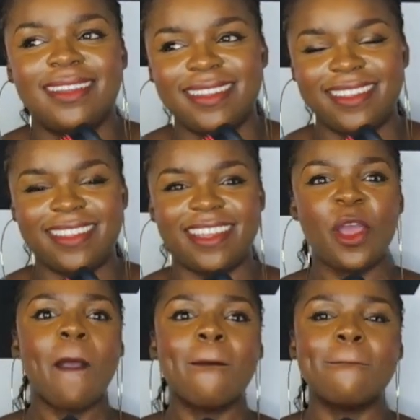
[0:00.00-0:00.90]
But
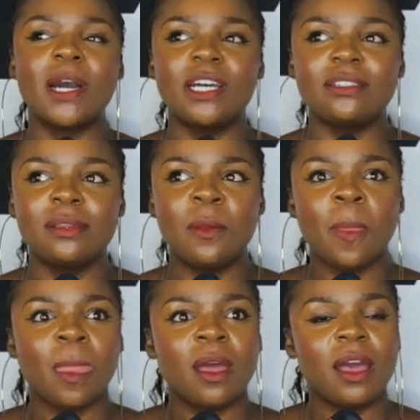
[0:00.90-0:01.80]

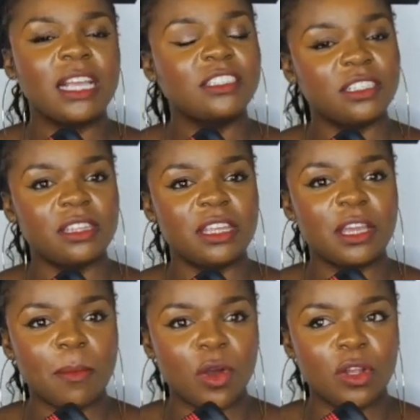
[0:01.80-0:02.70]
I started to think
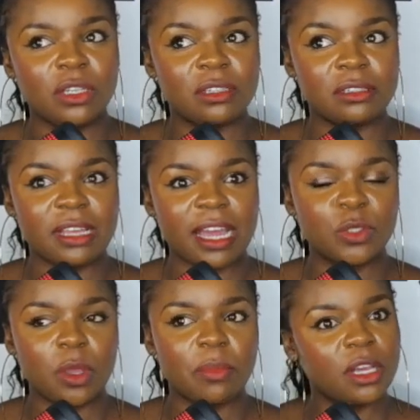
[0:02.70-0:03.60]
about that as
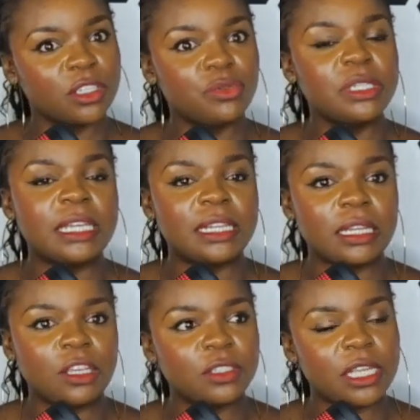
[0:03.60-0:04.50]
well, because
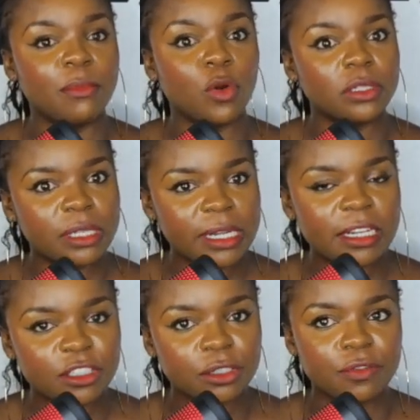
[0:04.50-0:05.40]
recently Usain Bolt did an
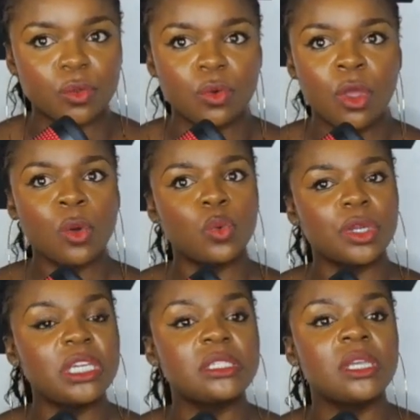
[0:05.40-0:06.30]
interview where
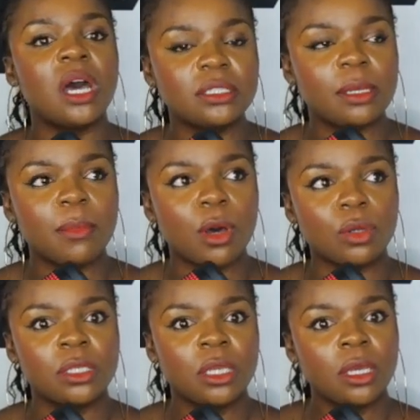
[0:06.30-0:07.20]
he talked
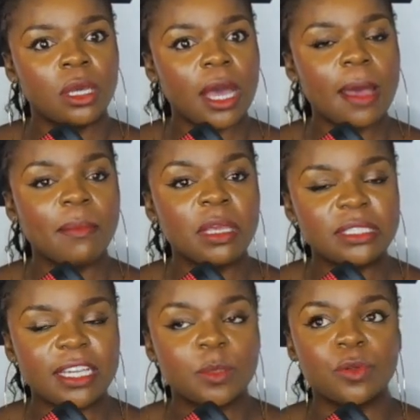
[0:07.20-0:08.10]
about his
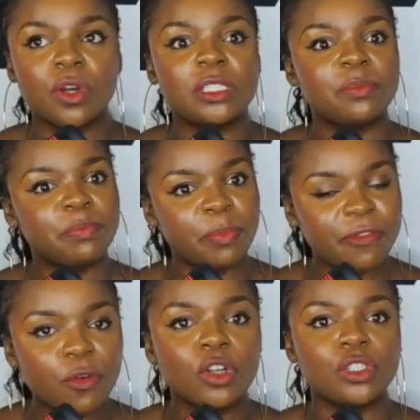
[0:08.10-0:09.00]
exploits
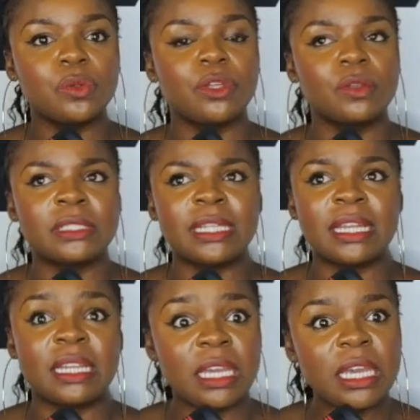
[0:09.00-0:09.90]
before
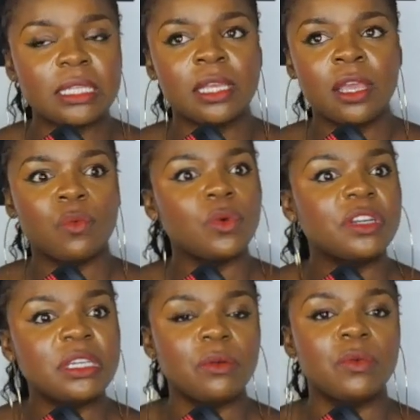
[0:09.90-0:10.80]
2008, where
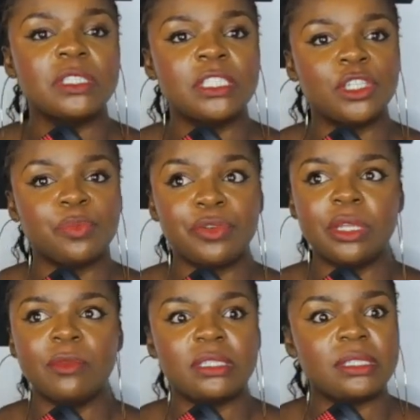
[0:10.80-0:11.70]
he was, pretty
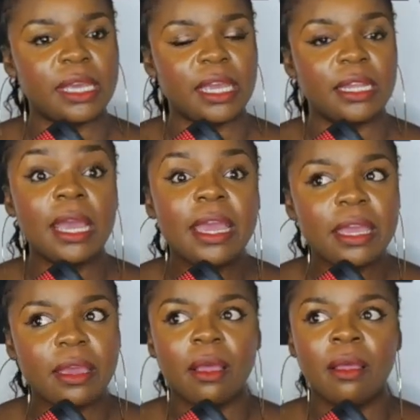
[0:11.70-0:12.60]
much saying,
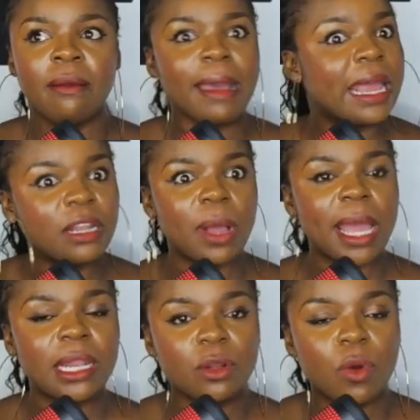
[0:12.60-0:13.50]
hey, I
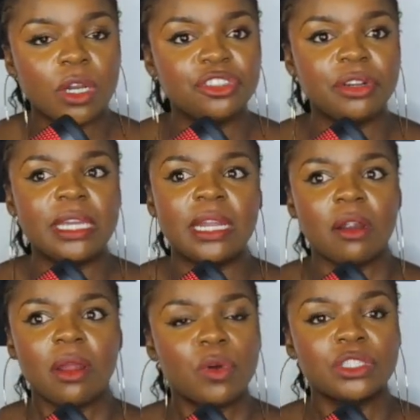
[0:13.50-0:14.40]
didn't want to train, or
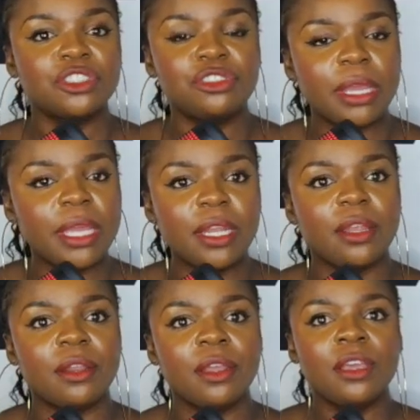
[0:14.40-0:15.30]
I wasn't
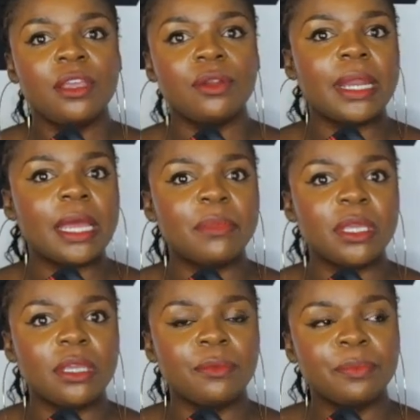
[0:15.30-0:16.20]
training. You know what I
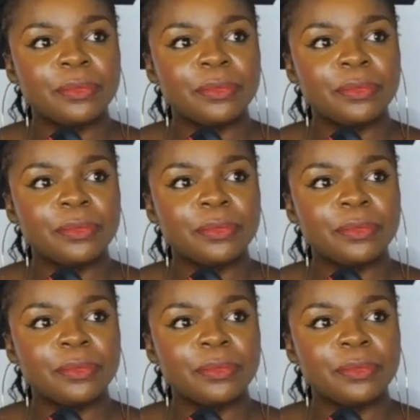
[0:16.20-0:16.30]
mean?